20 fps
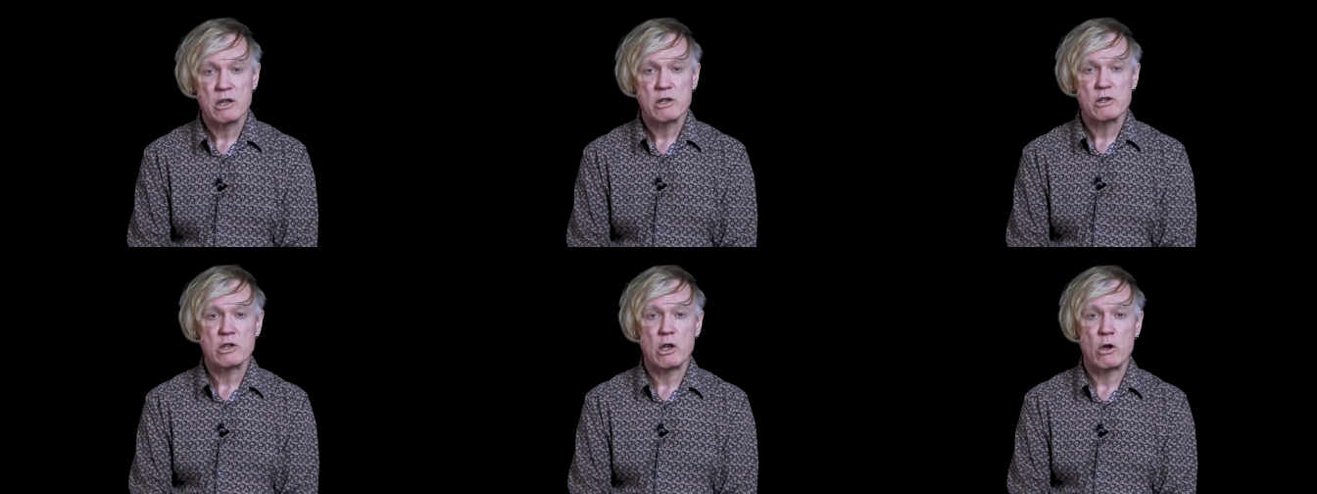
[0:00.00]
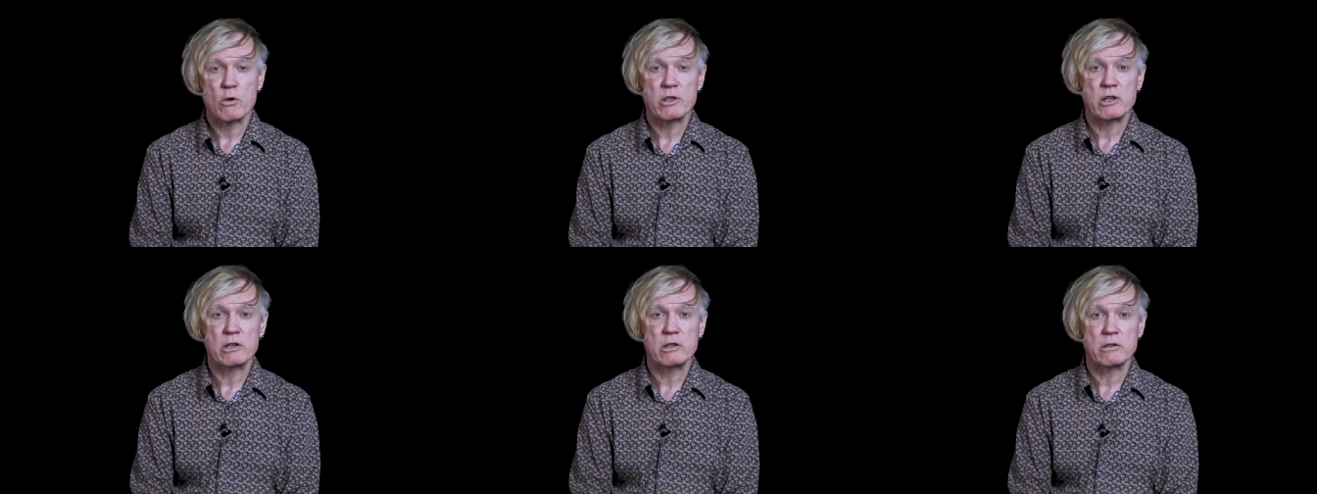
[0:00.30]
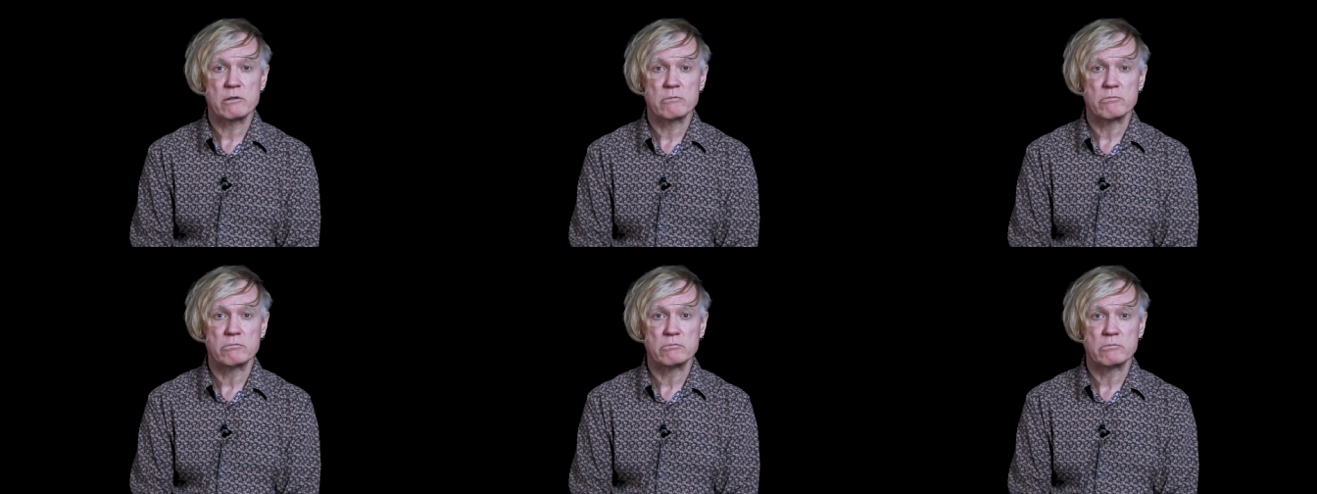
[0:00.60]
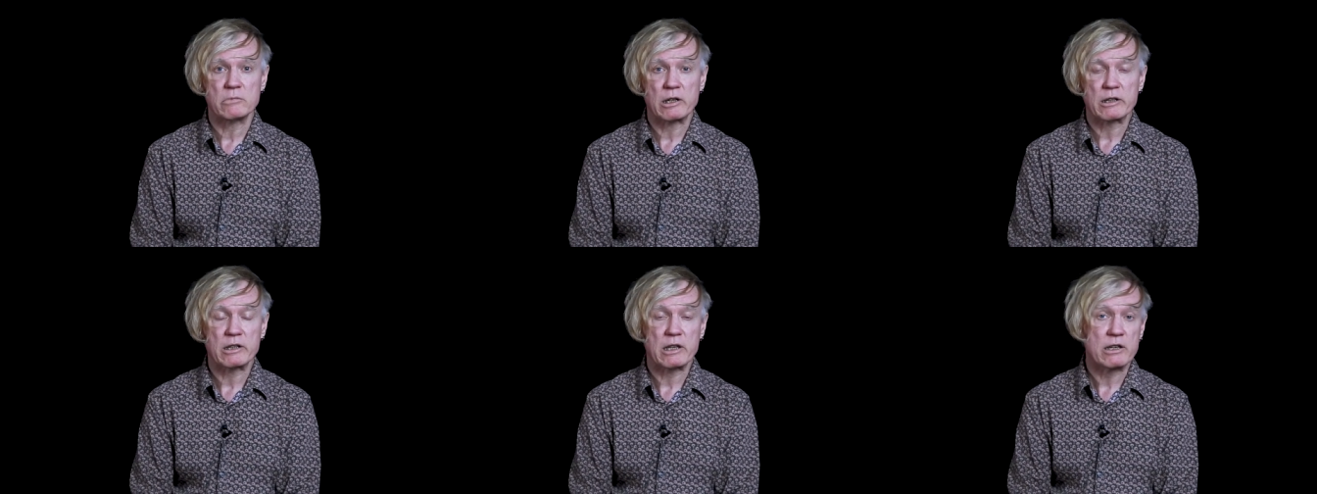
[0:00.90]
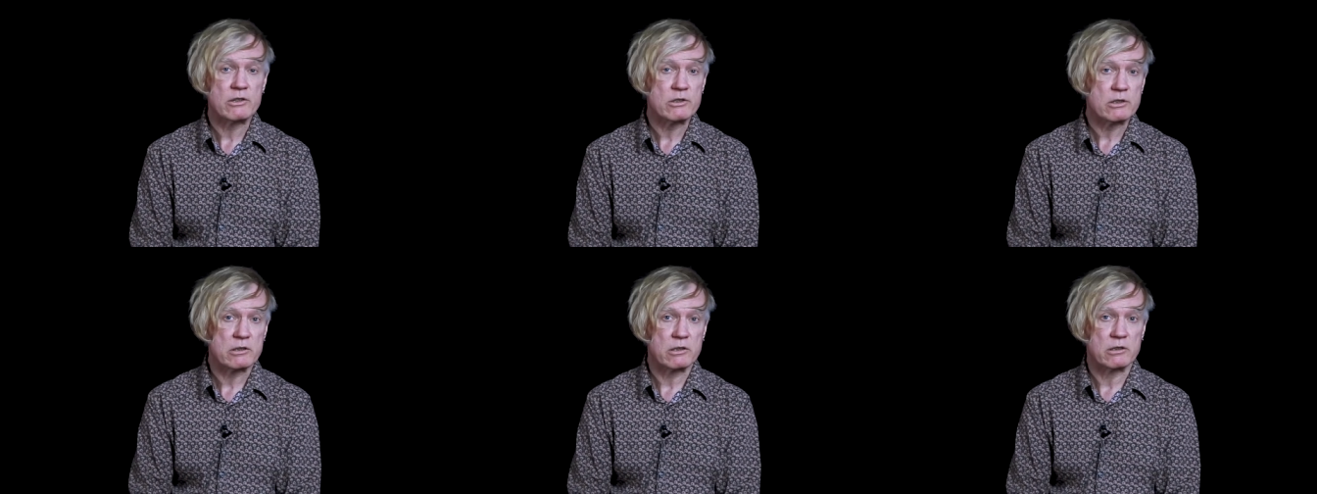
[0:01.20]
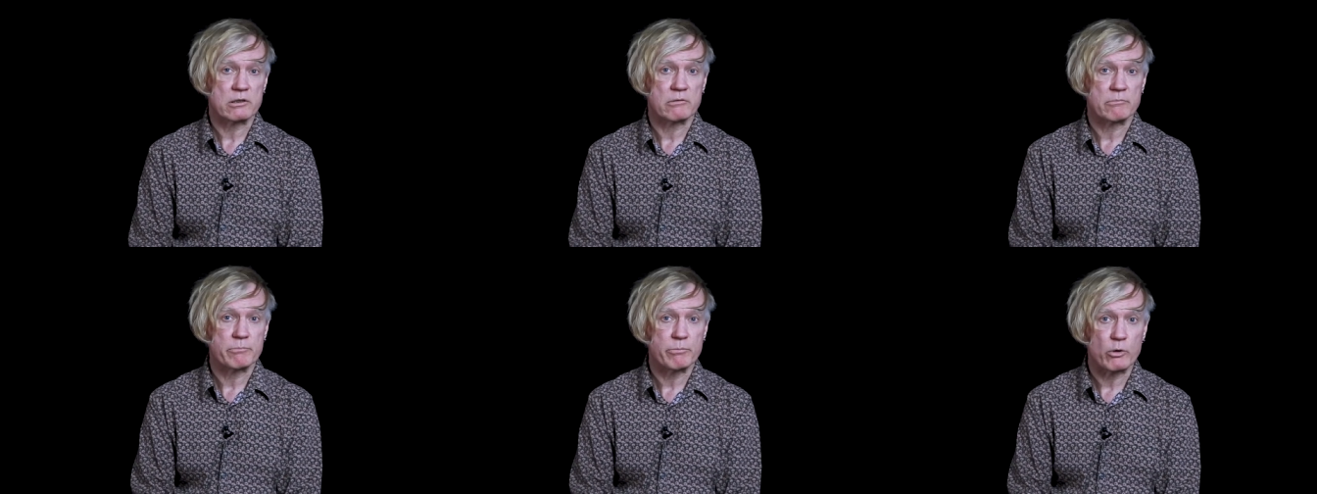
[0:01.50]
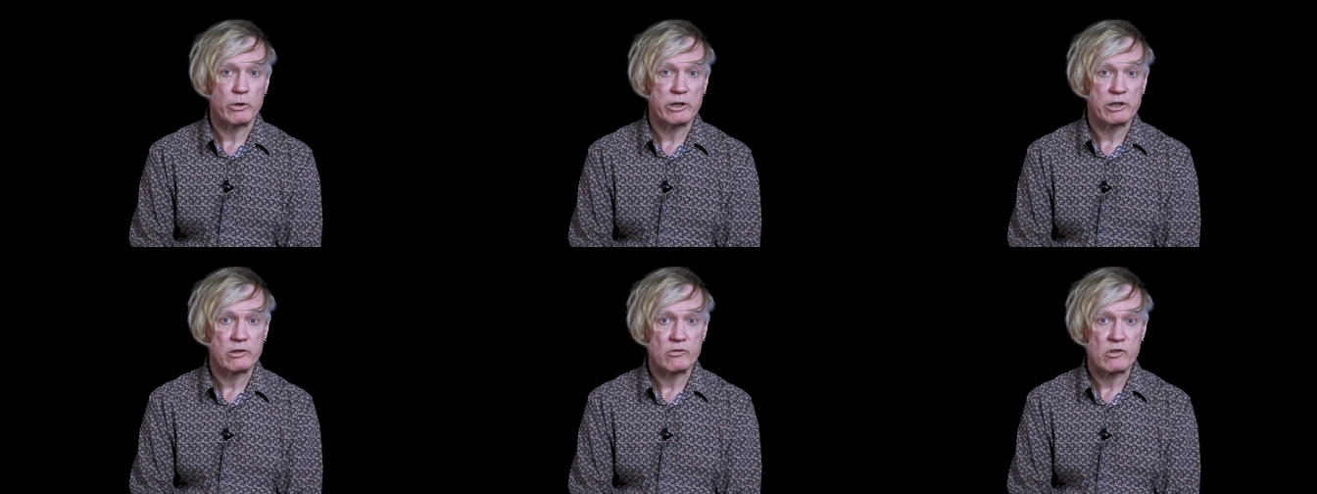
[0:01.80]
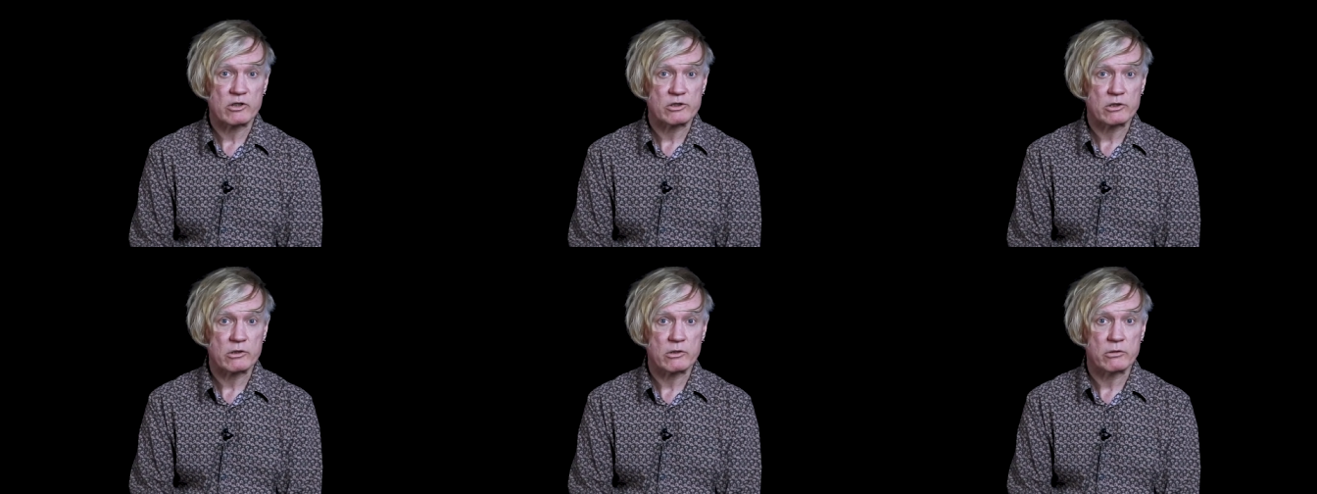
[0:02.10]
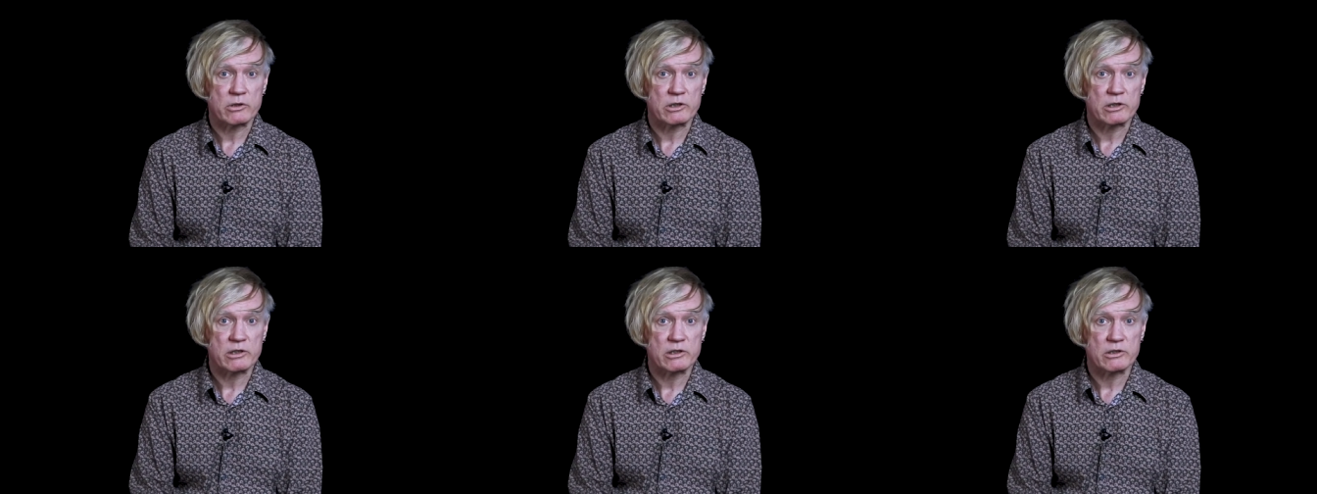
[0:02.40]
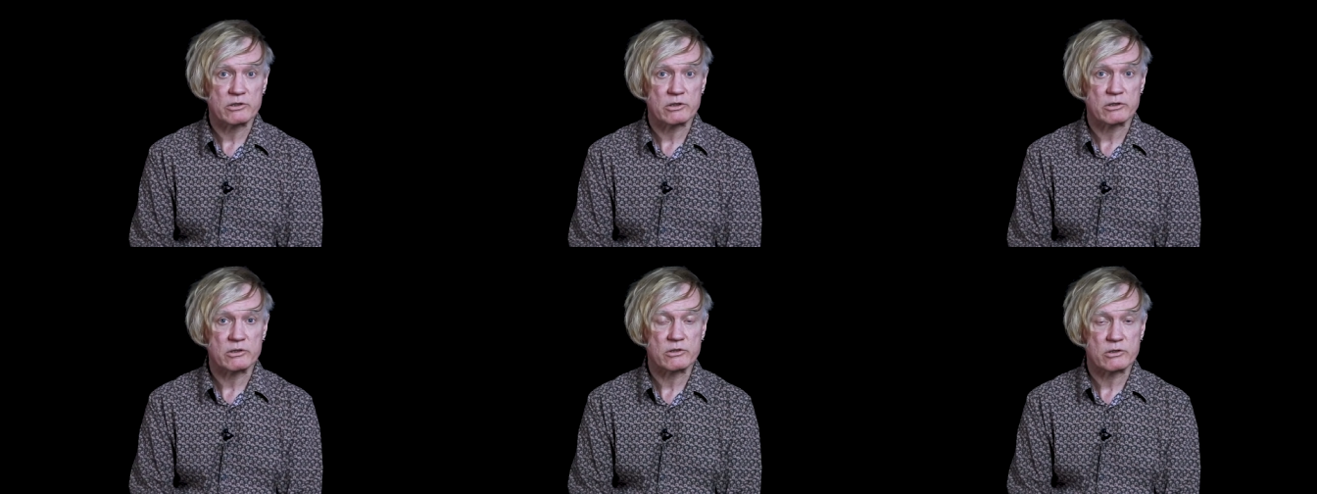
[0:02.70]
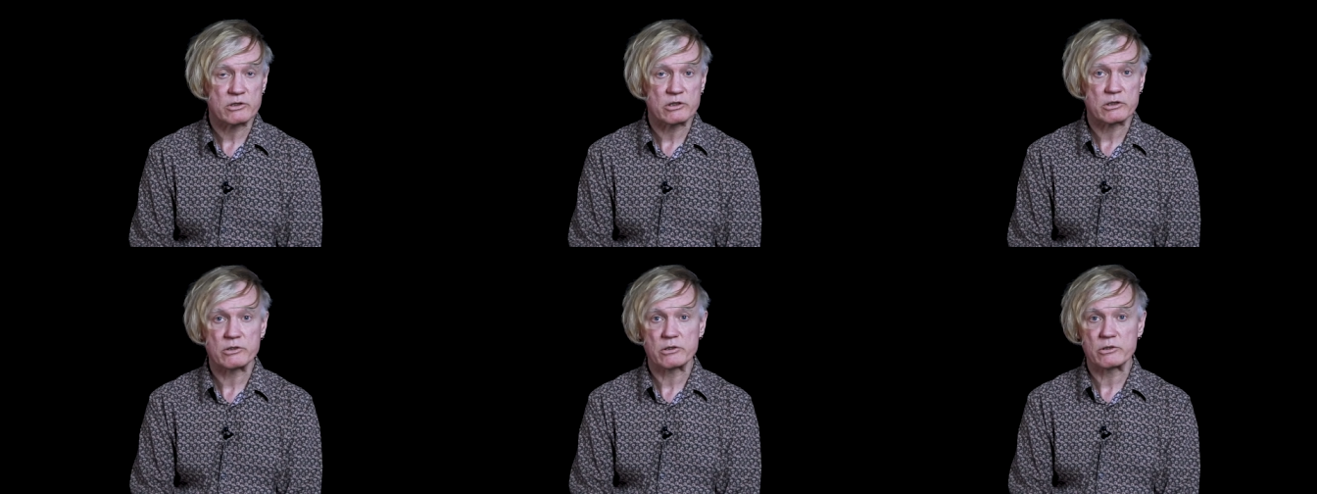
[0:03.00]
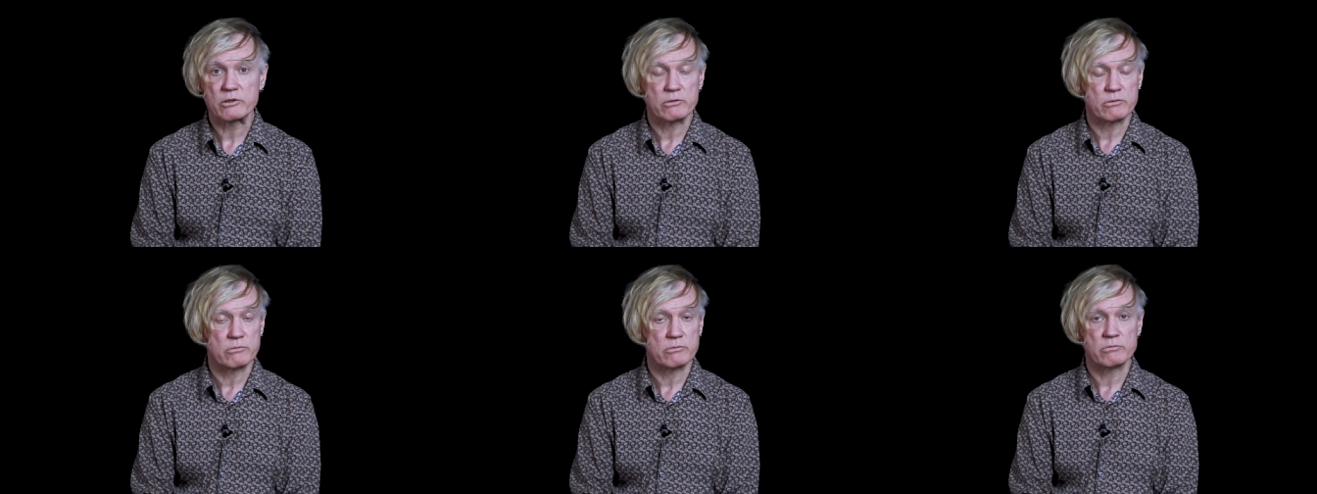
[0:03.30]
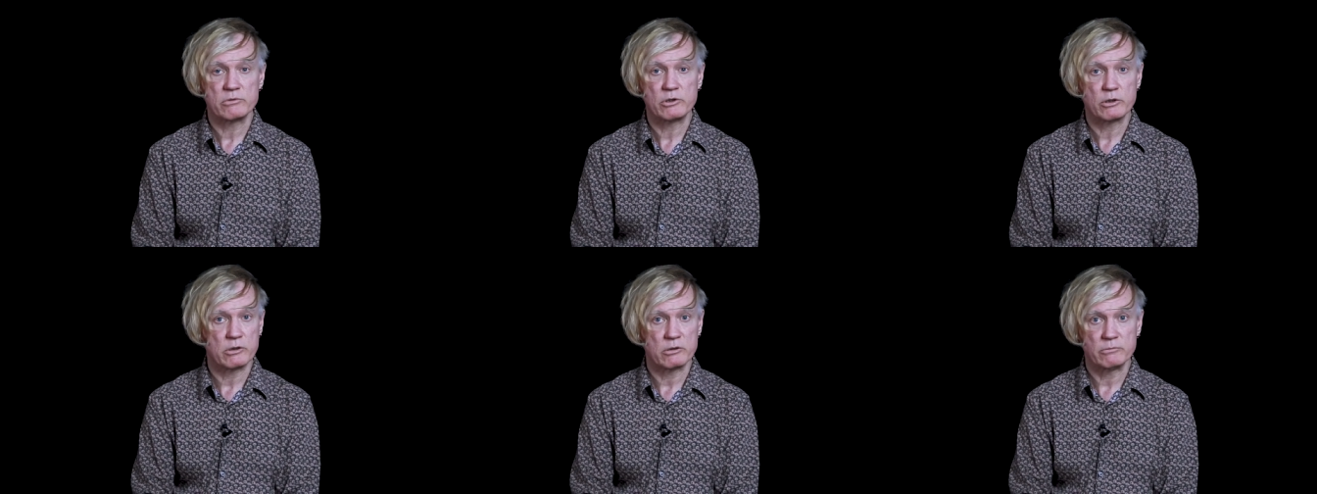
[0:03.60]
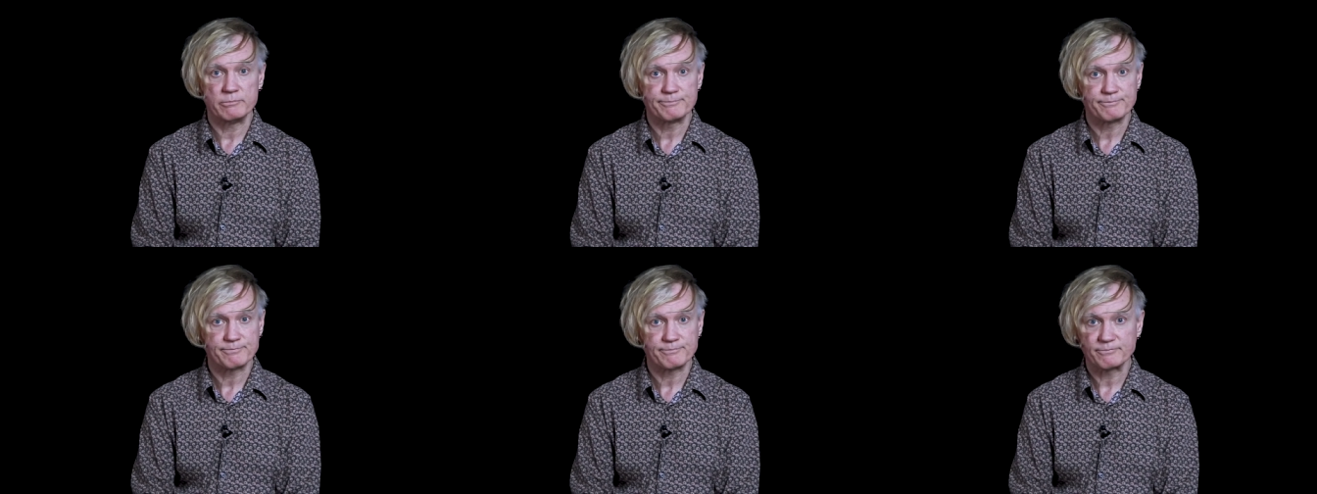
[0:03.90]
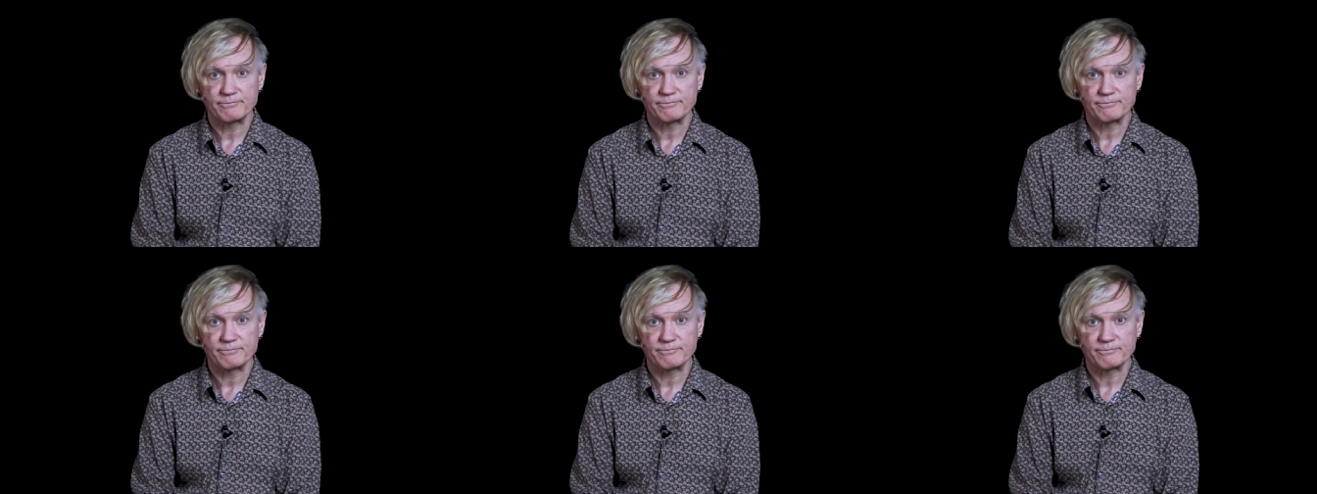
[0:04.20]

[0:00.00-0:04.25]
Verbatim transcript: So the, I guess the point of the story is, is just to, you know,